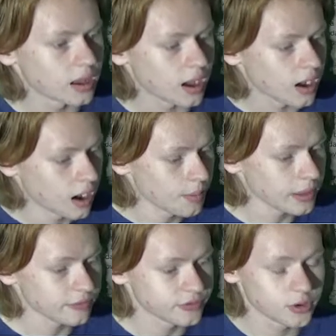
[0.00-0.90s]

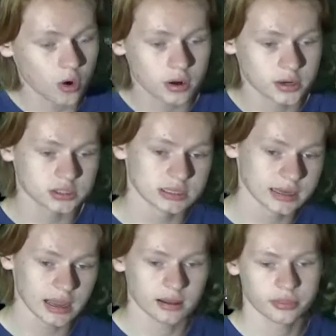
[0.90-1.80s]
If you are interested,
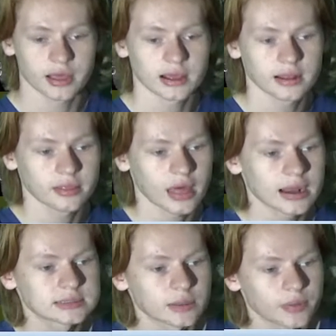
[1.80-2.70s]
yeah, that
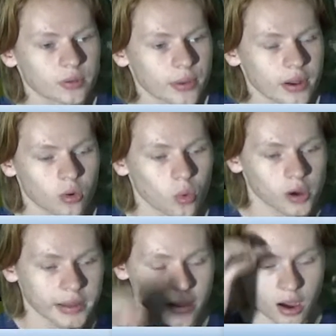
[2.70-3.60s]
is something we are
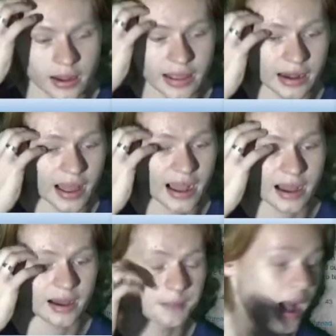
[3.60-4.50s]
working on, and
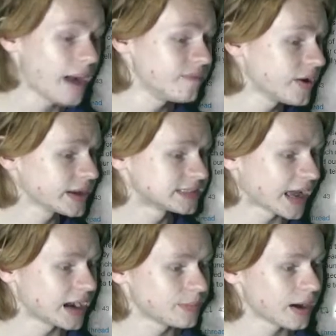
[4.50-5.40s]
I'm very
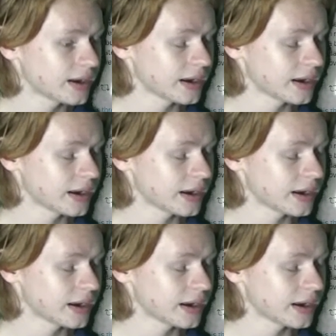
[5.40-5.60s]
excited about it.